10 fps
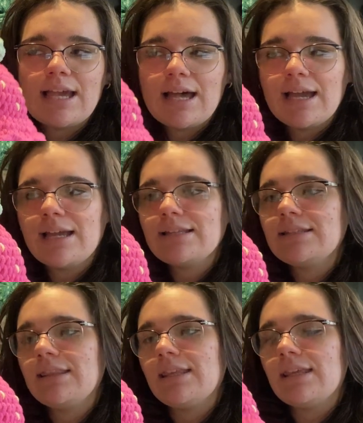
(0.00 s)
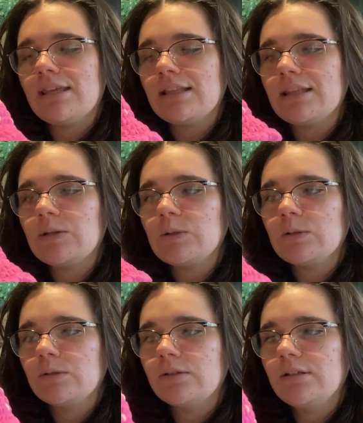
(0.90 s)
eyes, the
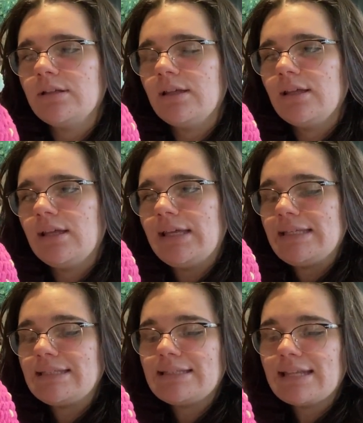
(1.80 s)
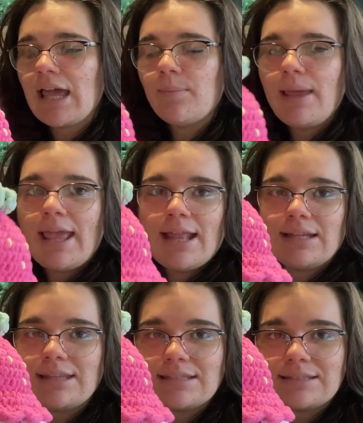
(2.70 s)
little stem, and
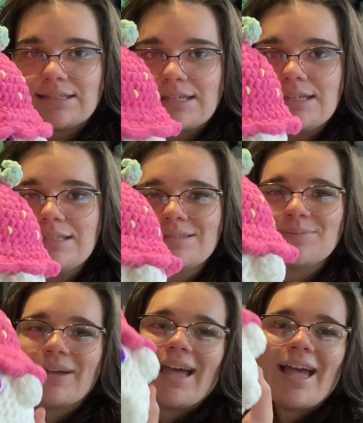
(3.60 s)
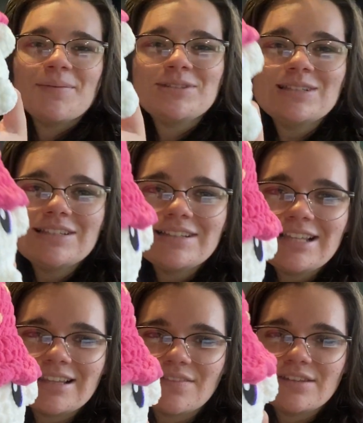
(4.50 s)
the seeds. But I absolutely
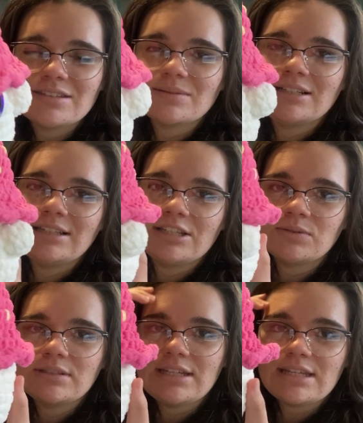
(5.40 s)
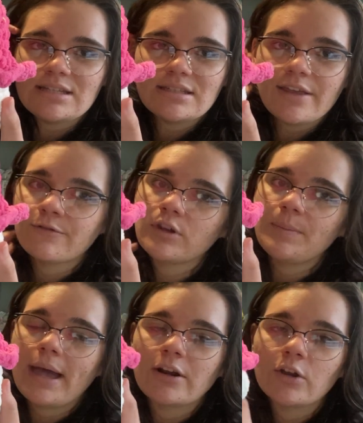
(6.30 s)
love this one. This one is a free
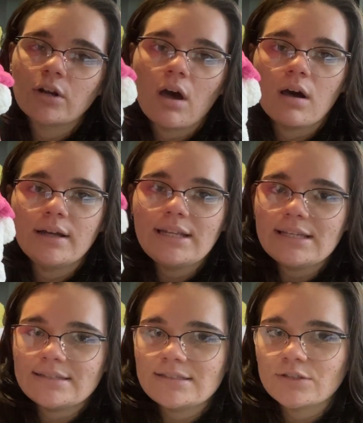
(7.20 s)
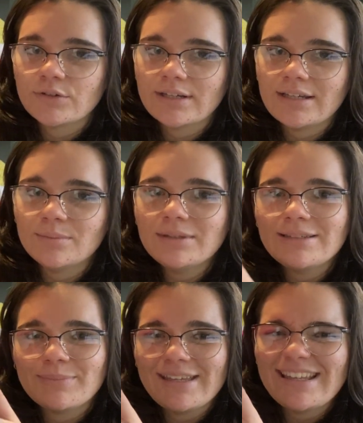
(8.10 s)
pattern on Instagram,
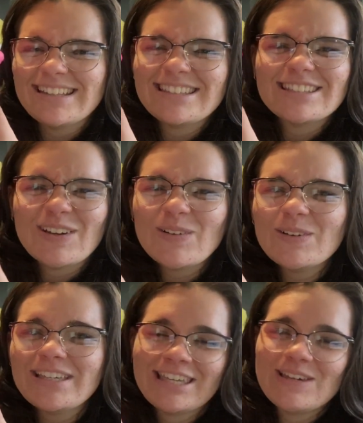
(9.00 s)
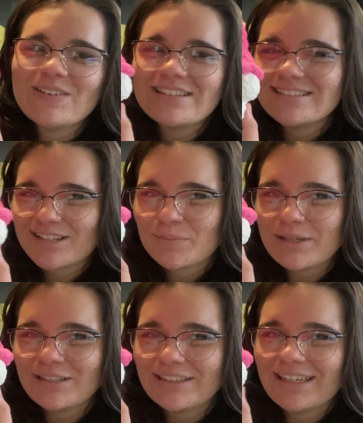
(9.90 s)
but it's so cute and derpy
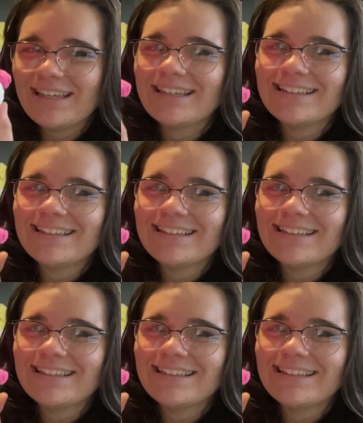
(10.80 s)
looking.